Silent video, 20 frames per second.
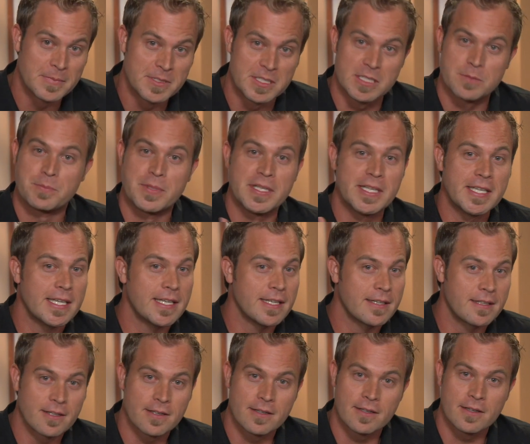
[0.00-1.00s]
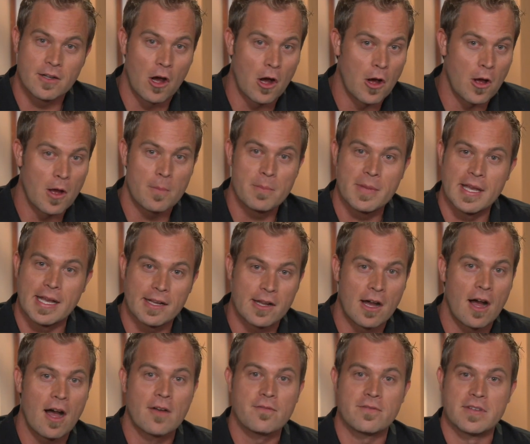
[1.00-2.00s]
Just be calm and
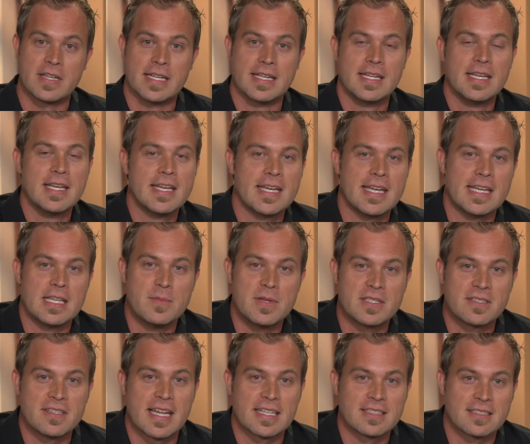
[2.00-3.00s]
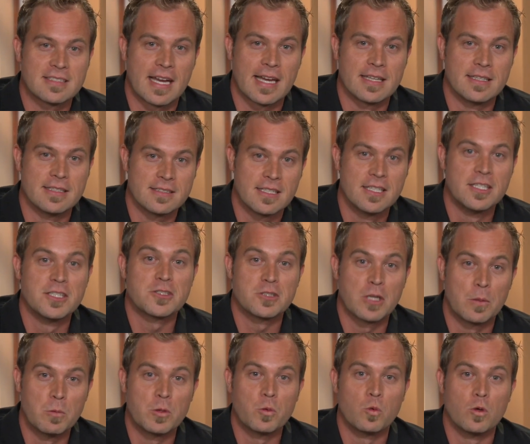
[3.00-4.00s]
confident in the midst of that silence.
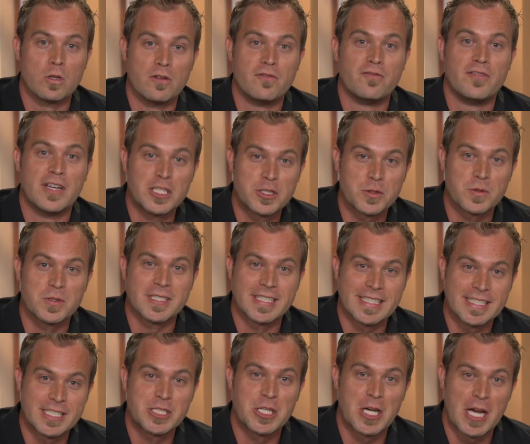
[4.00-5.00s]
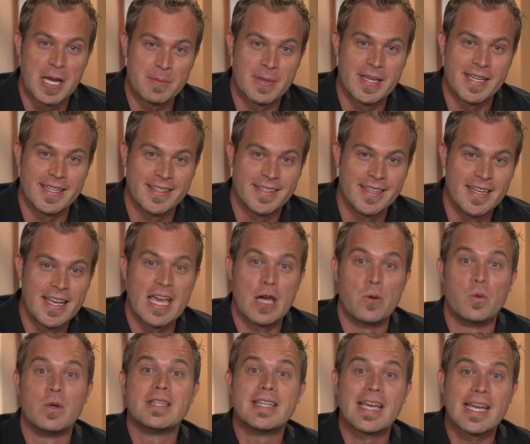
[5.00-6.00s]
Someone will eventually chime in.
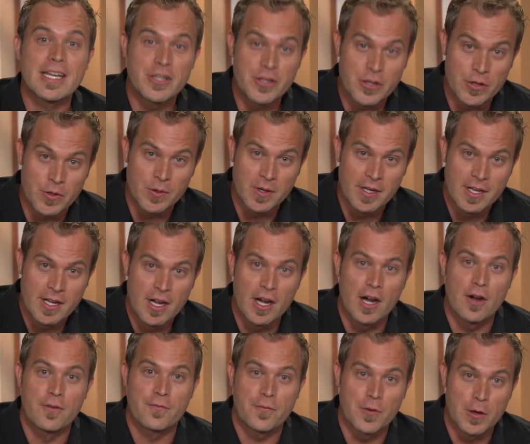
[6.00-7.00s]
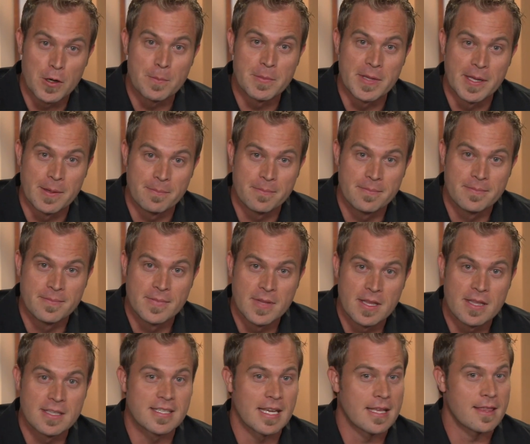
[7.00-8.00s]
And when they do, affirm them.
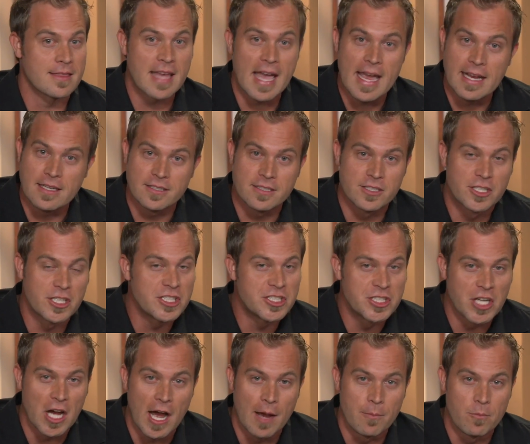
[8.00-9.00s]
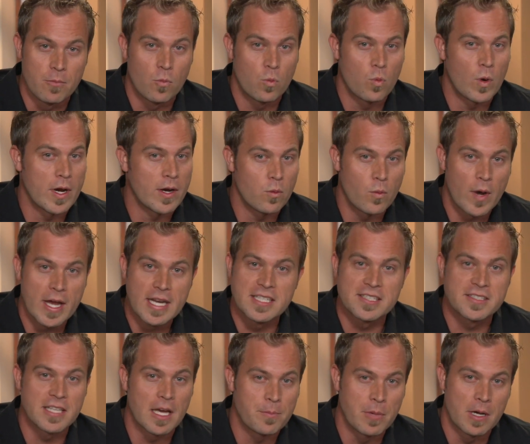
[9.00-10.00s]
Say, thanks, good job, way to
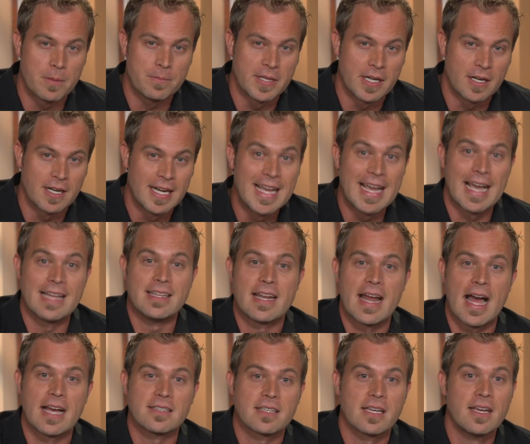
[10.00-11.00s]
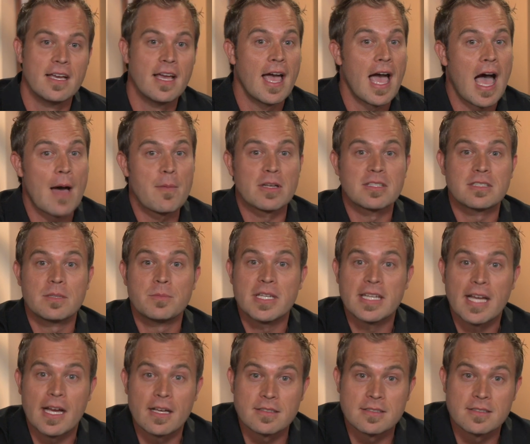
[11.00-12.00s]
step up there. And then ask, how about
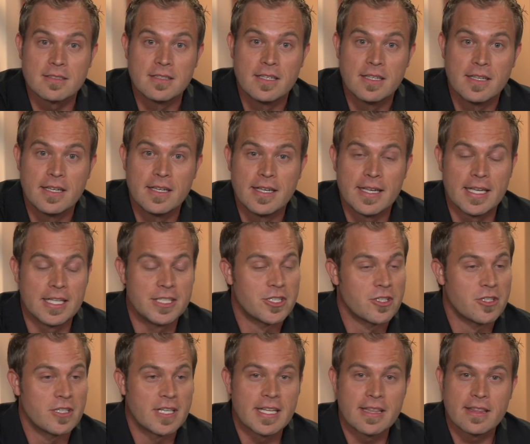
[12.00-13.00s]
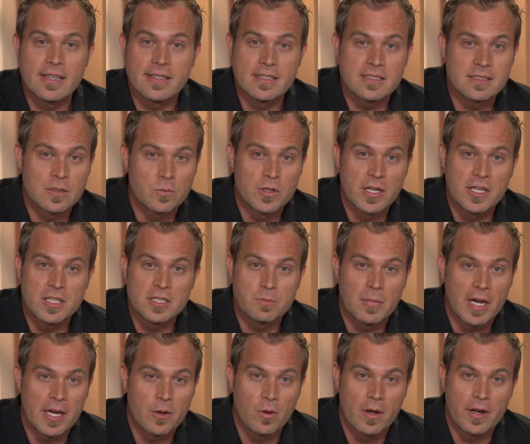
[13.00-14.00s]
somebody else? Is there anything that someone else
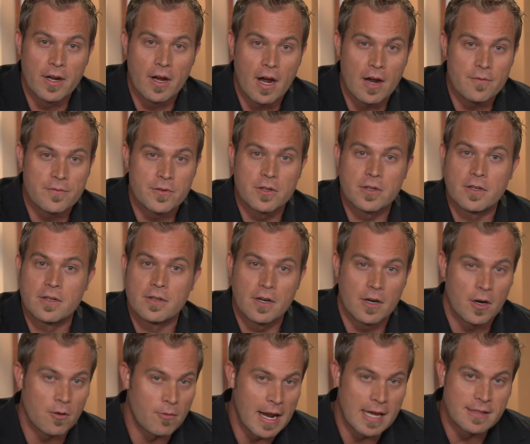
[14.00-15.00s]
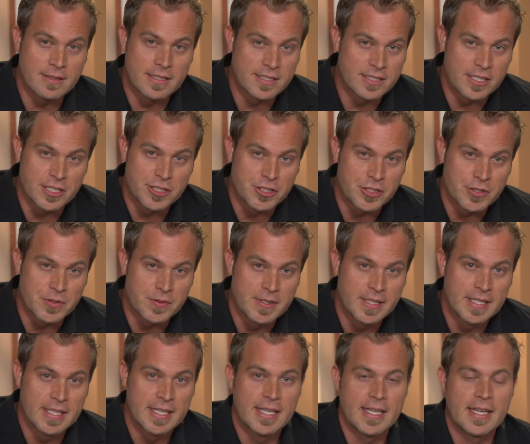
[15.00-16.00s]
might want to offer around this issue?
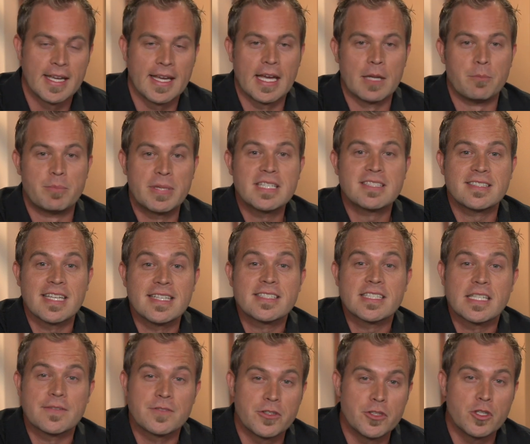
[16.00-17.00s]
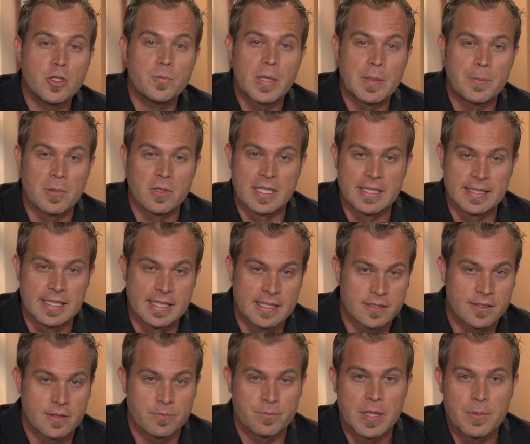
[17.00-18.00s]
And be sensitive to new people in this,
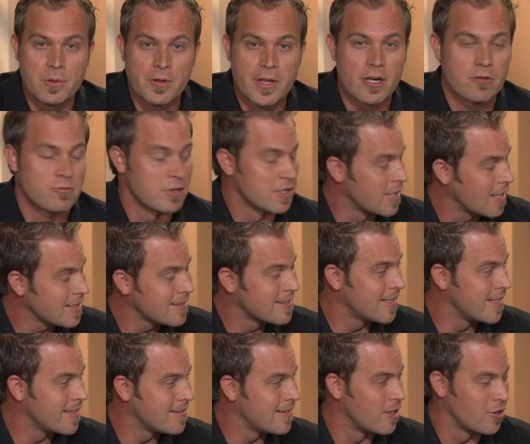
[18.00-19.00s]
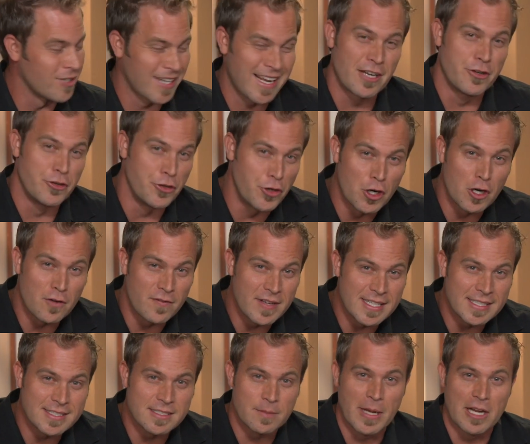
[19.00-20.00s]
the people that are reluctant, that are kind of
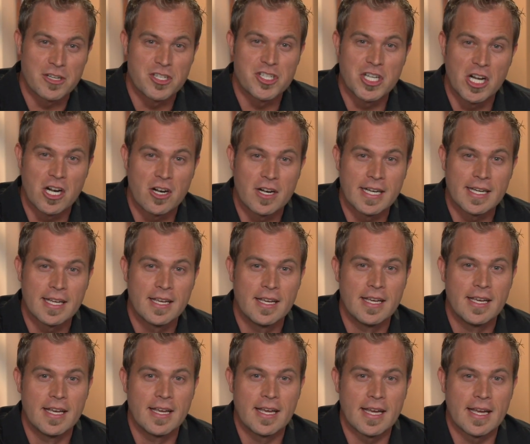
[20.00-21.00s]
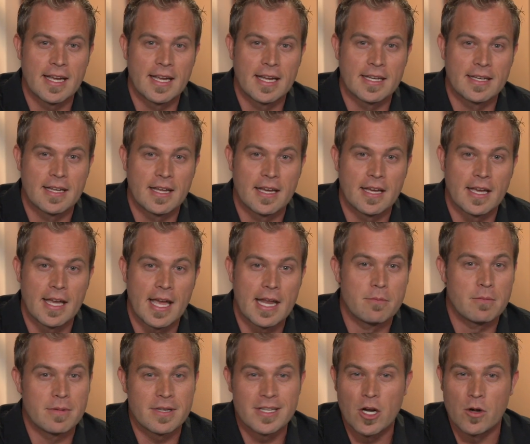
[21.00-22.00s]
nervous about sharing, and
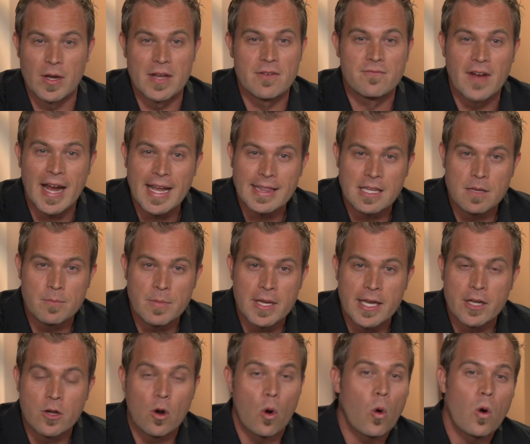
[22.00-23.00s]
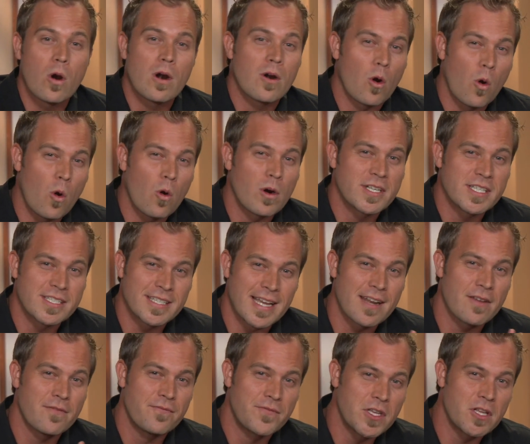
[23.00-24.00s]
invite them in, or just
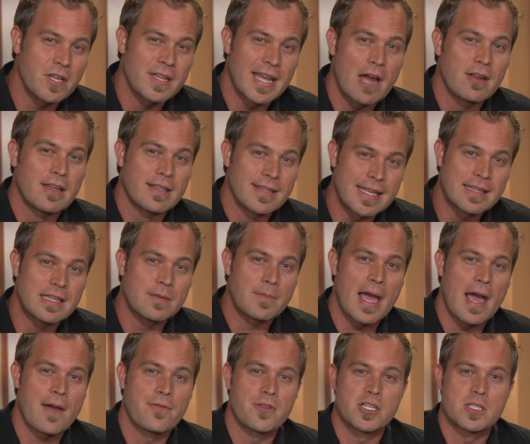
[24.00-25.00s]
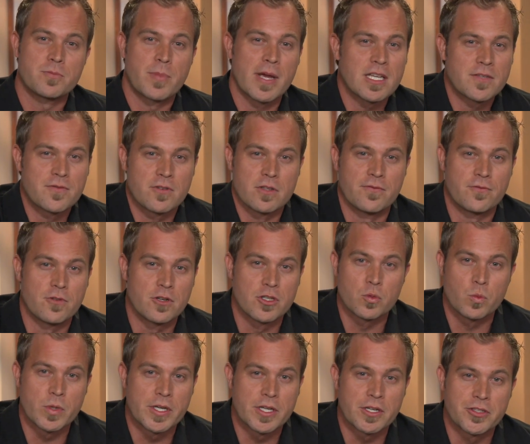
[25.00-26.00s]
kind of feel it out and let them have their space for the
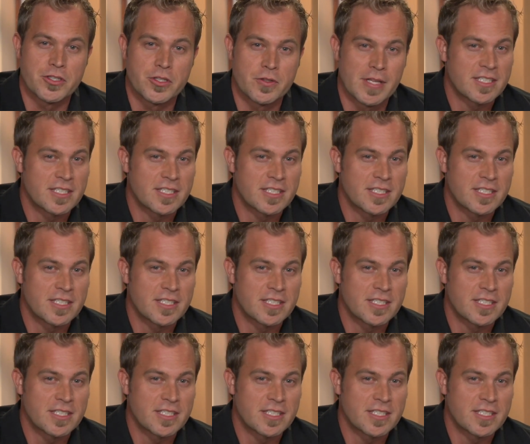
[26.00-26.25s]
first week or two.